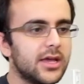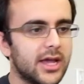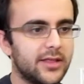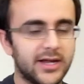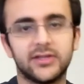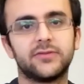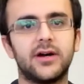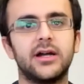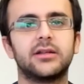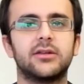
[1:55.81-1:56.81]
and that is
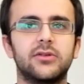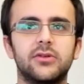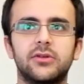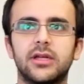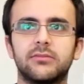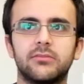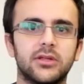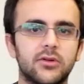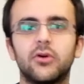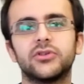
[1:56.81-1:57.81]
fine because you get the
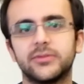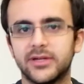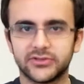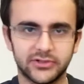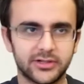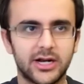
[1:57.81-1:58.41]
whole semester to